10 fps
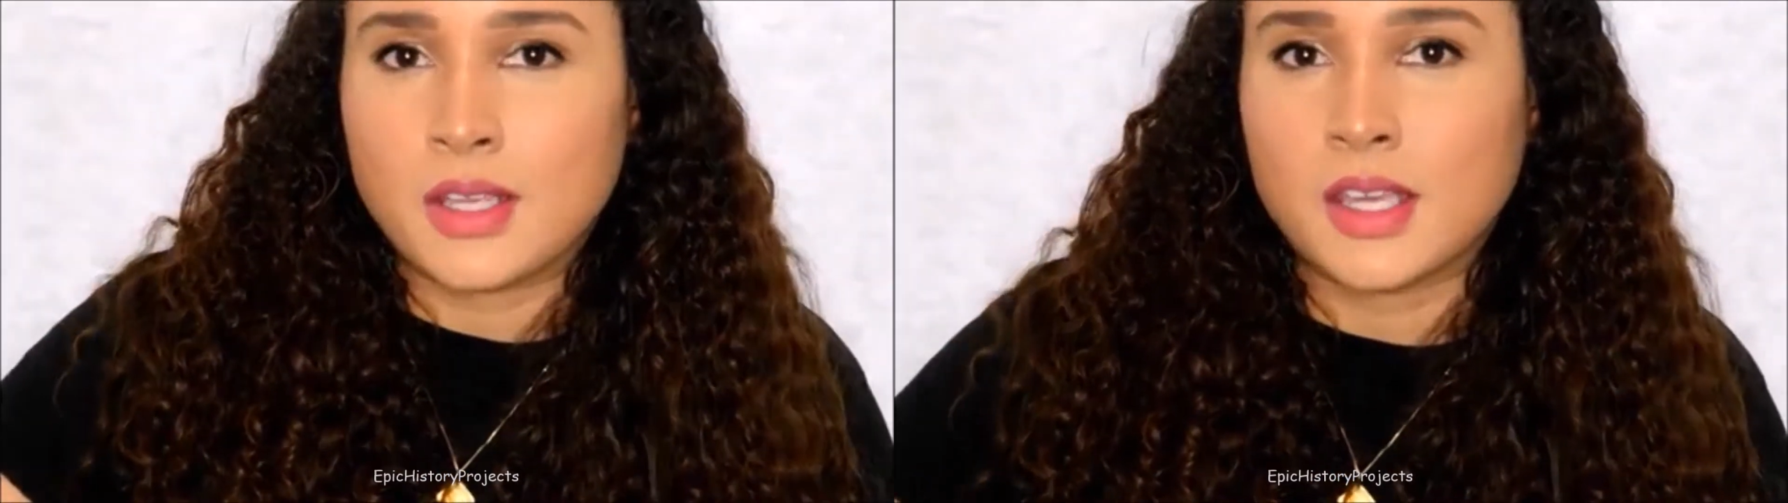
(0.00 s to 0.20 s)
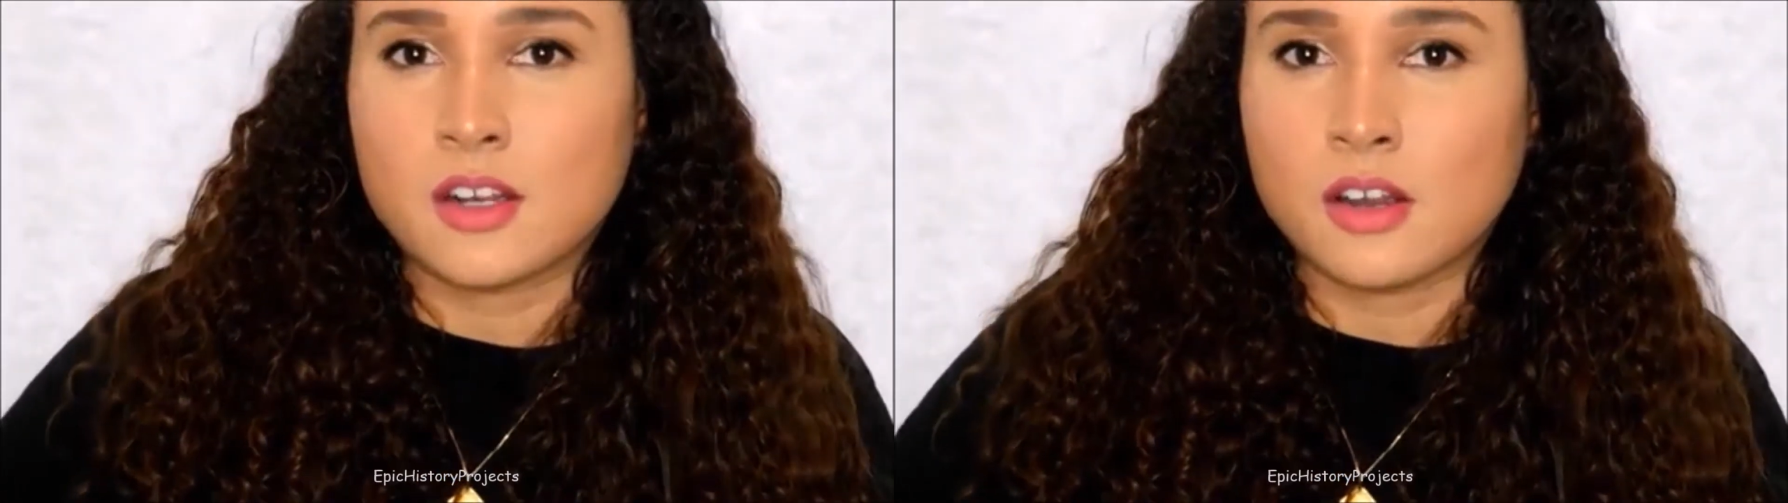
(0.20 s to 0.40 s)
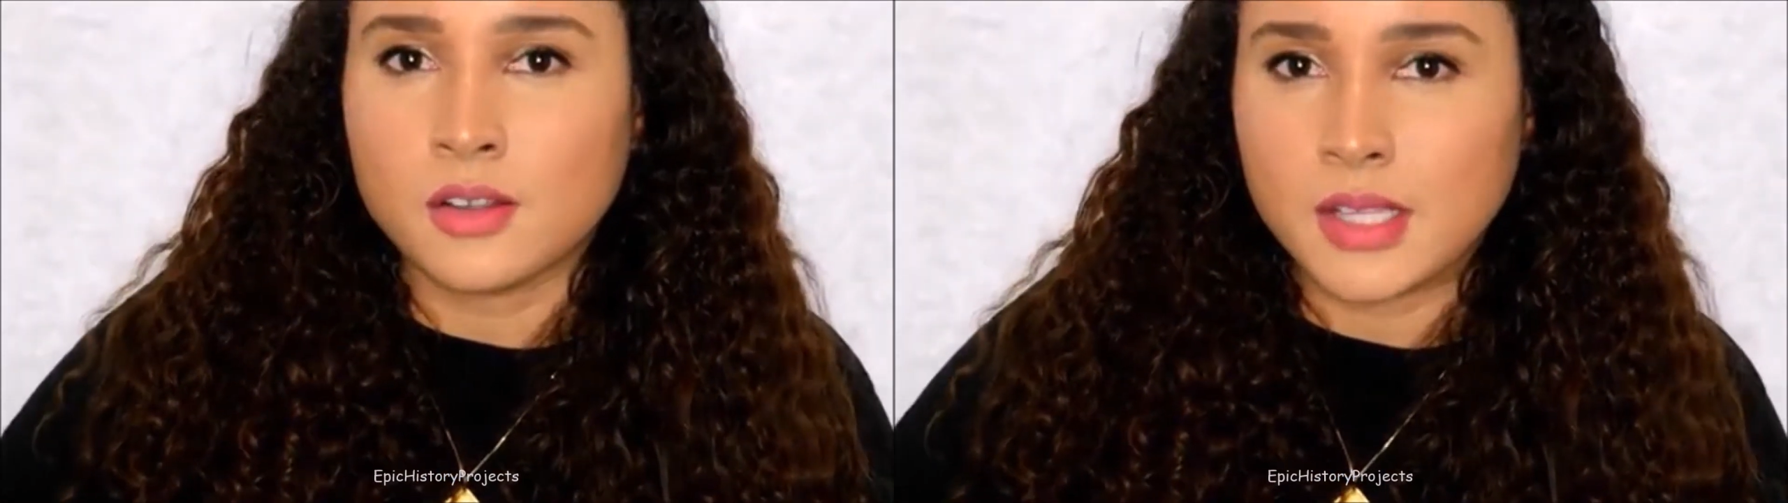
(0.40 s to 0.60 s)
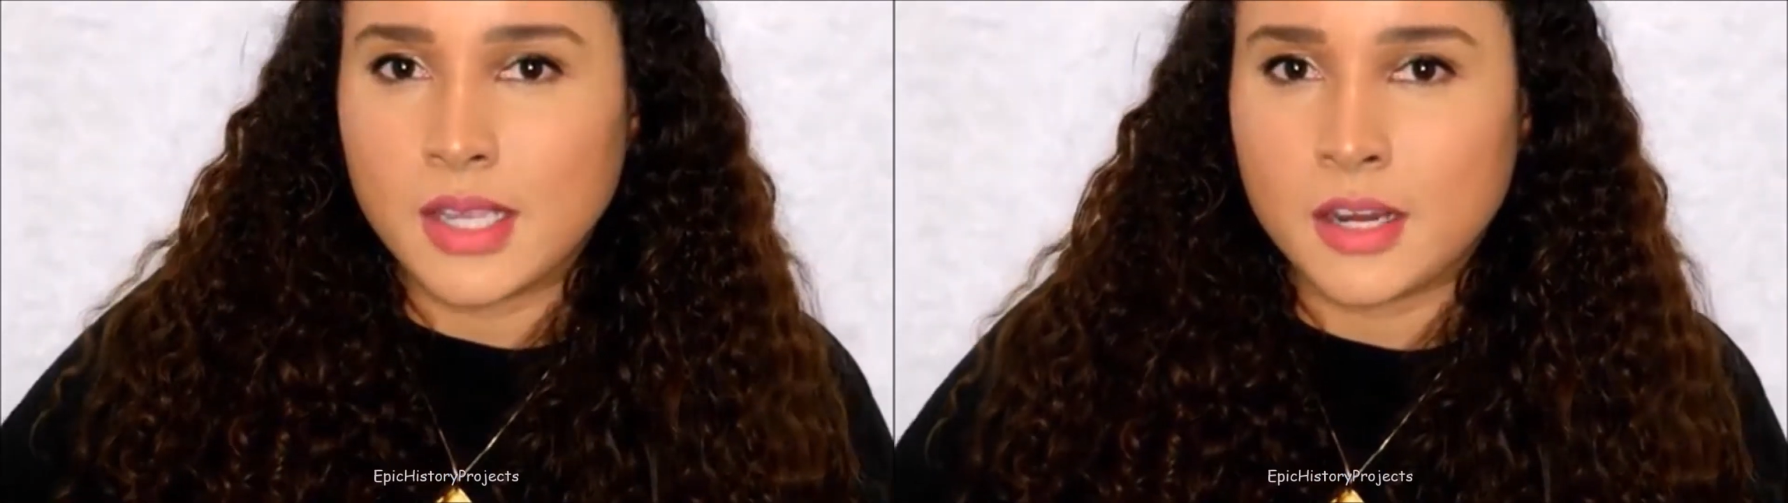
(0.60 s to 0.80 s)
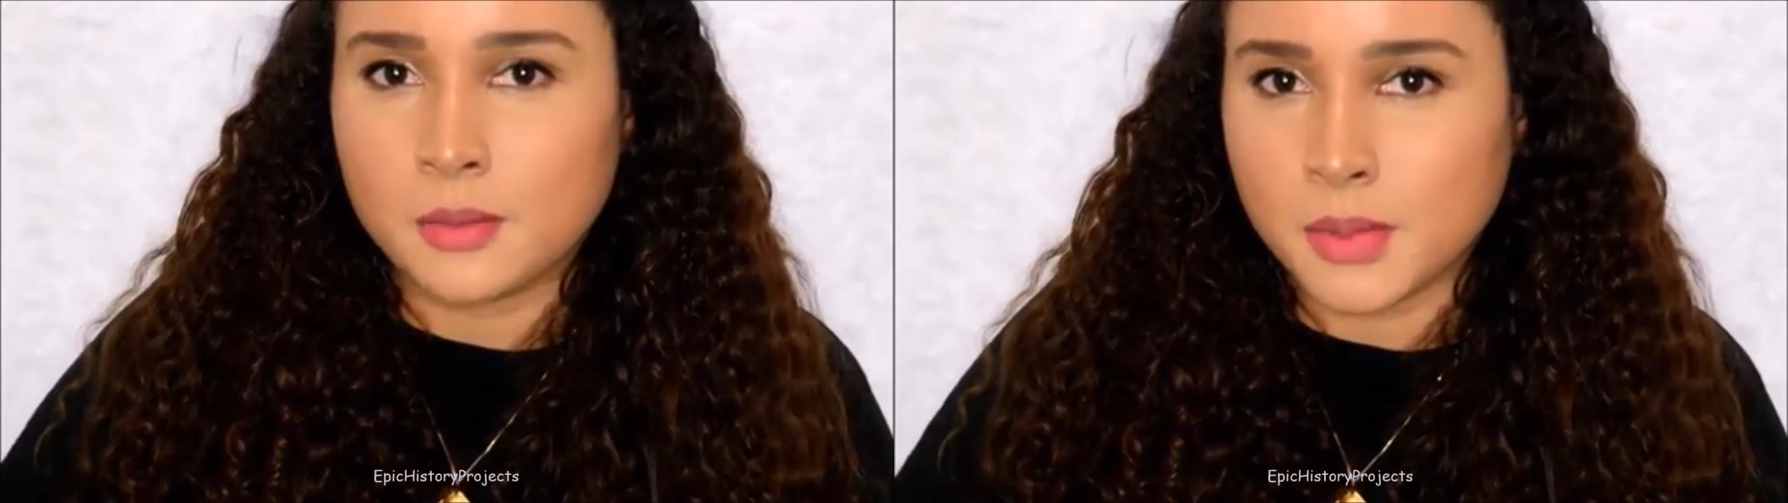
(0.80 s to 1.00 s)
and get all the
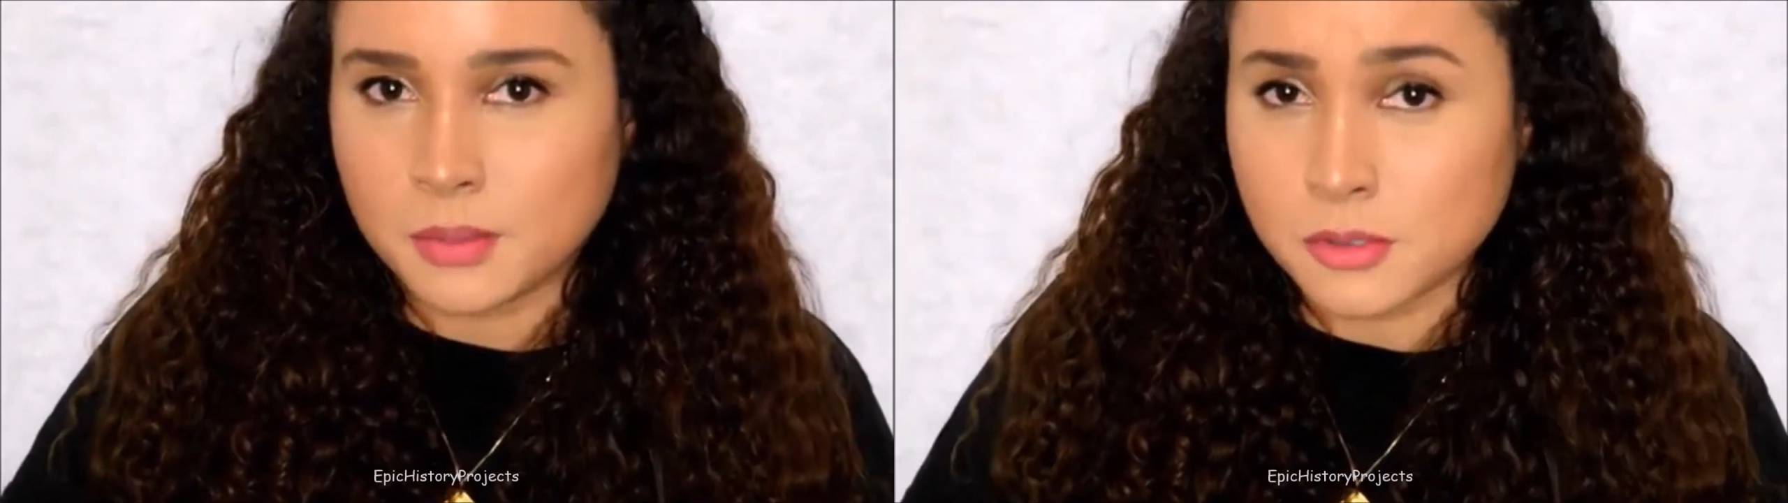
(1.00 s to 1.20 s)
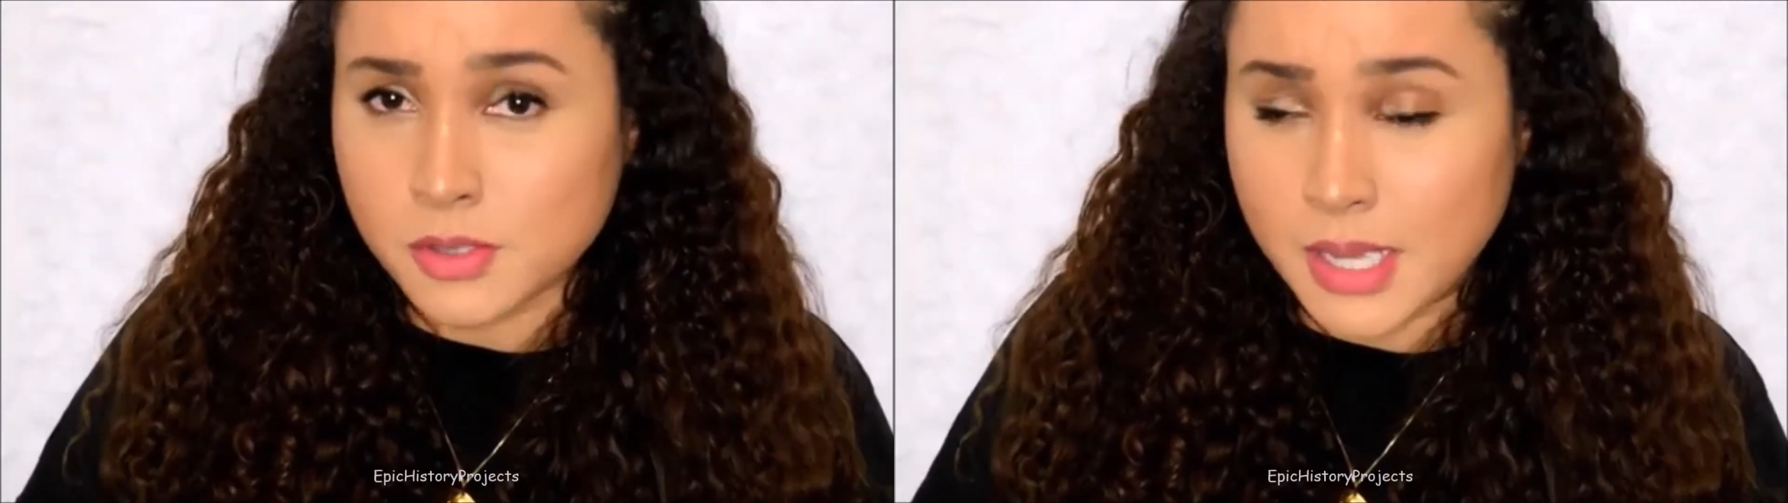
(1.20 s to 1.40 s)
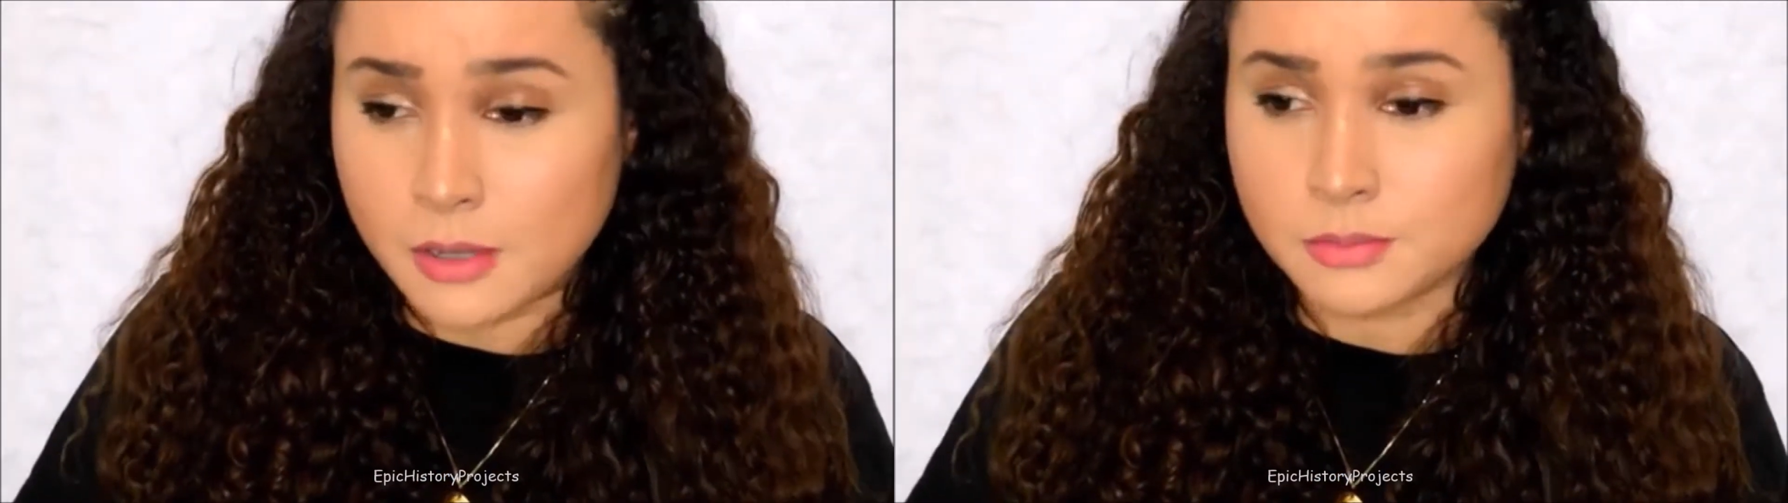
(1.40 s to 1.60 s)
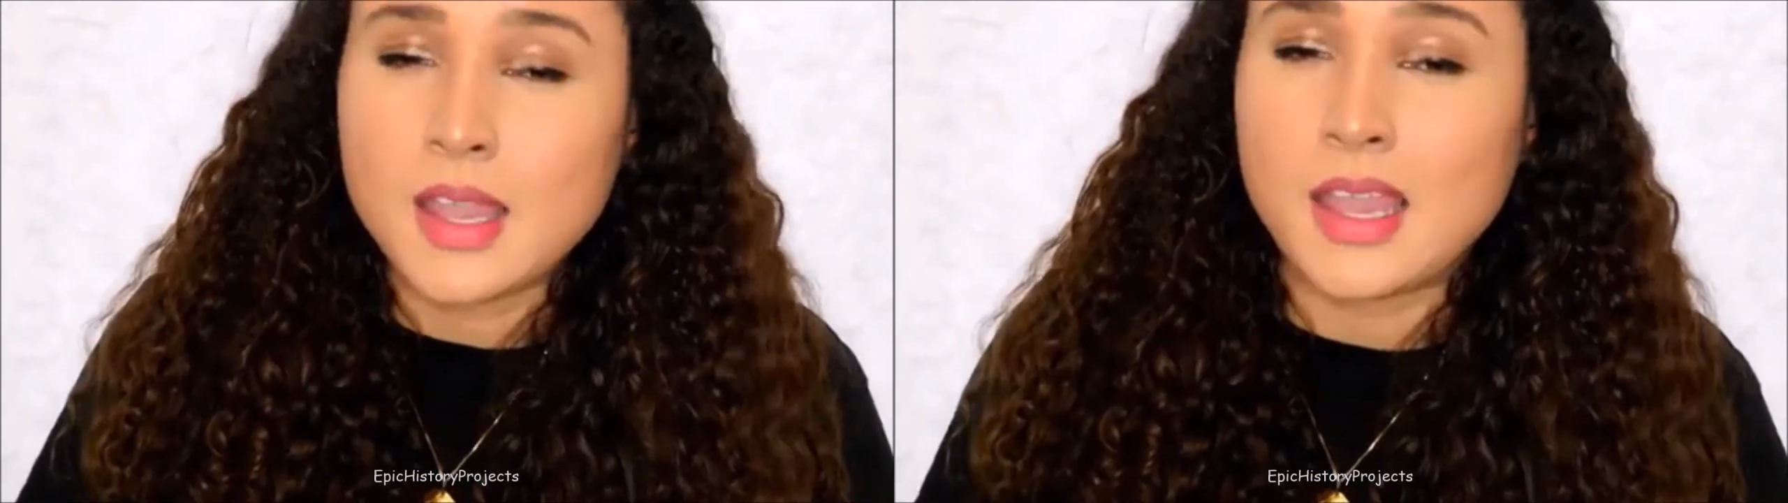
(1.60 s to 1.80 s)
air bubbles out.